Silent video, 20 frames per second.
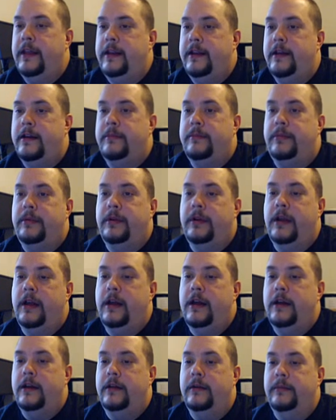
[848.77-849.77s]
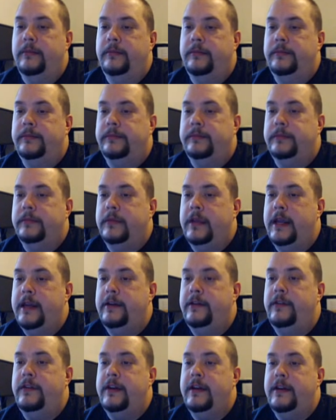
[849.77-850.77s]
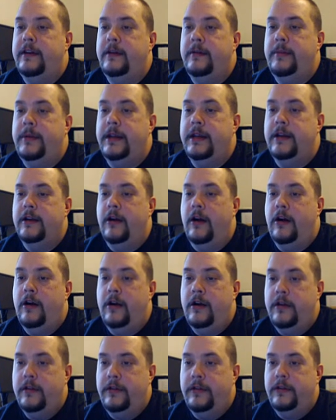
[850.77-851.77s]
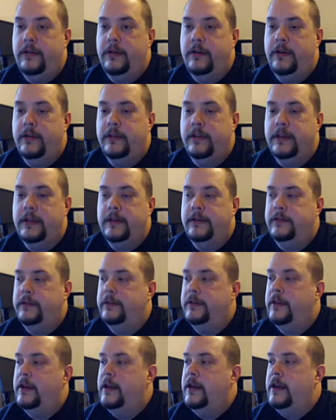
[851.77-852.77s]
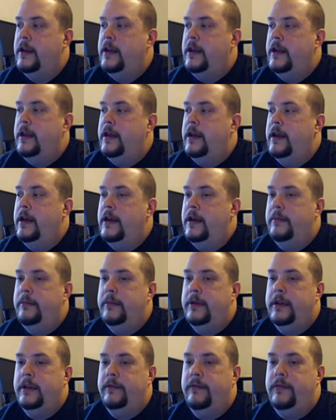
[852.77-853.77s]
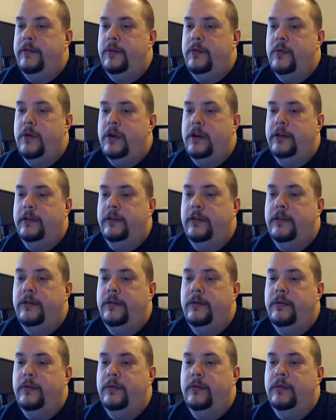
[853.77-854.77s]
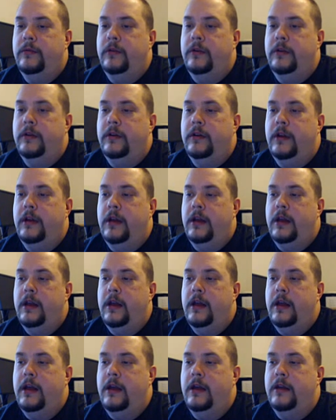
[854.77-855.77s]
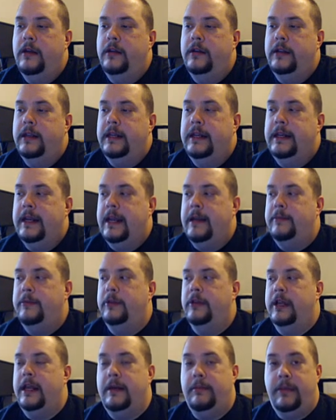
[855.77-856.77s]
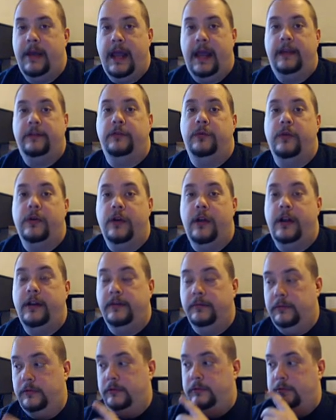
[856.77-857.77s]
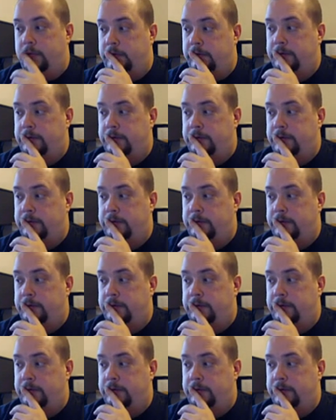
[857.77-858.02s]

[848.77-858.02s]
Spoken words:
set up HTTP auth on this if you want to enable a password on it,